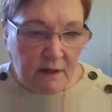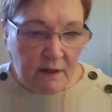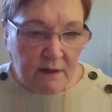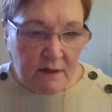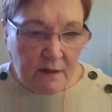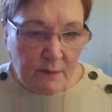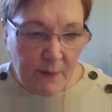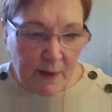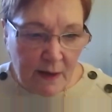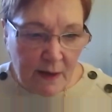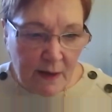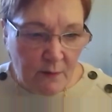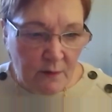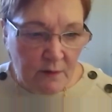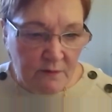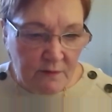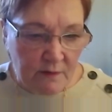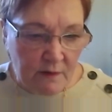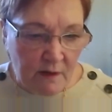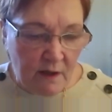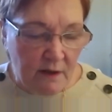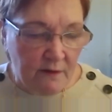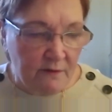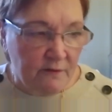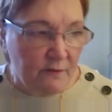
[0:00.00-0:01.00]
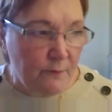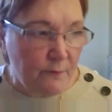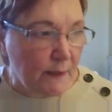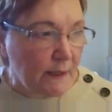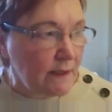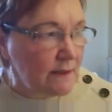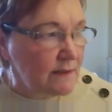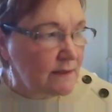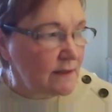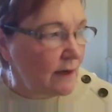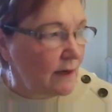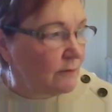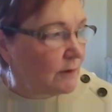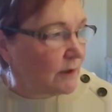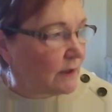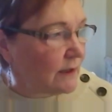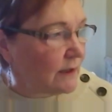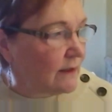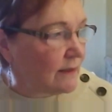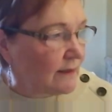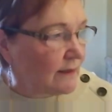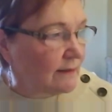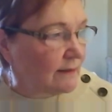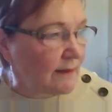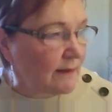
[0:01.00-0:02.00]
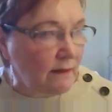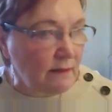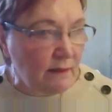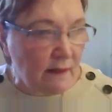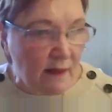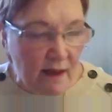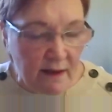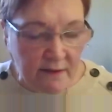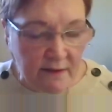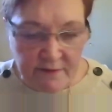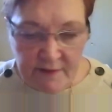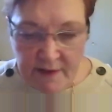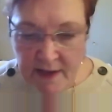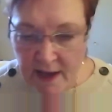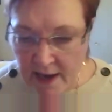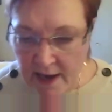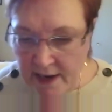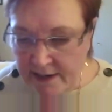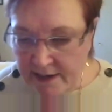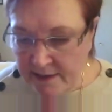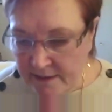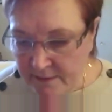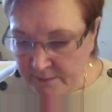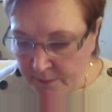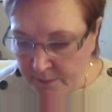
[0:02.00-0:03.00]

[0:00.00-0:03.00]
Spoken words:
The power of love, because I really think that love guided